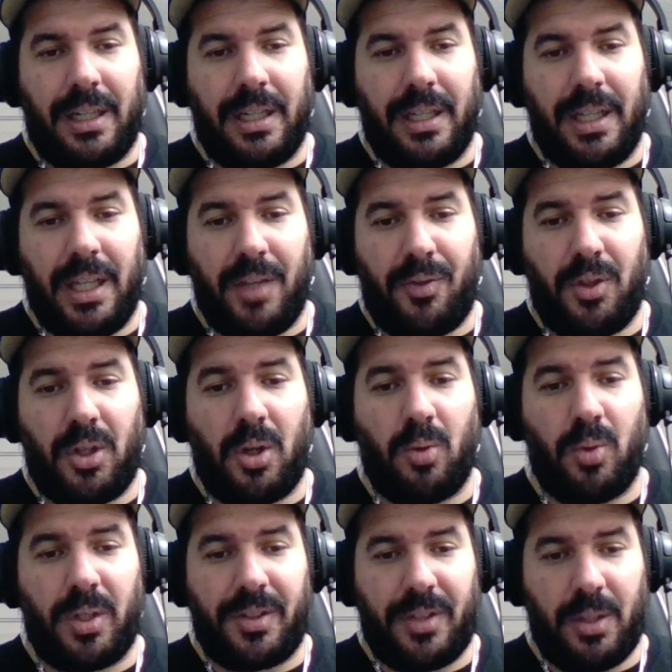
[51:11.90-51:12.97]
if you go
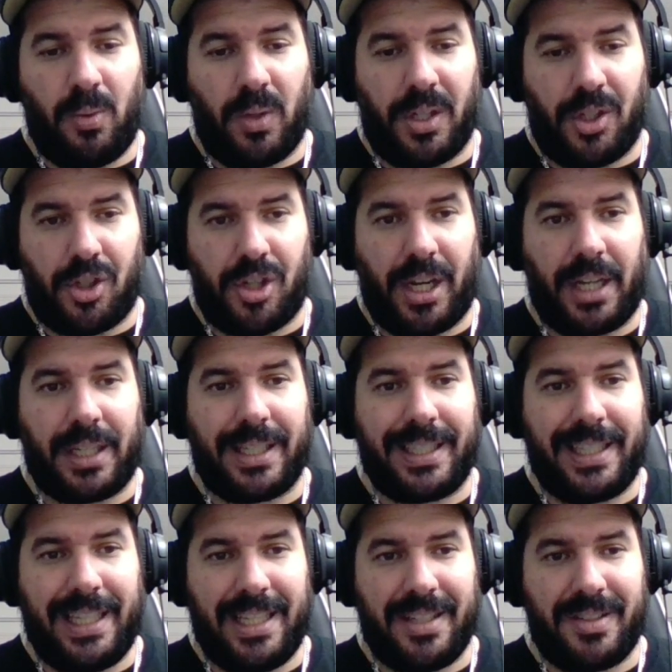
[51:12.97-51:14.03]
rook d1 check,
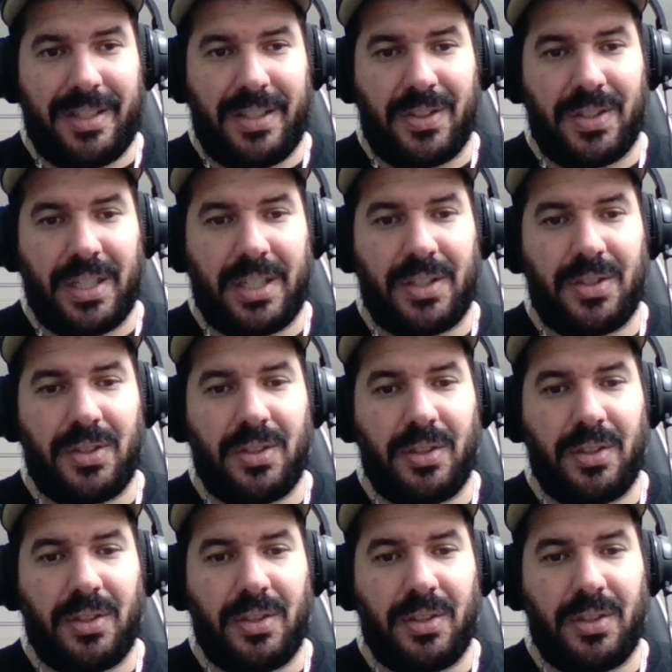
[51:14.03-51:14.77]
king c6,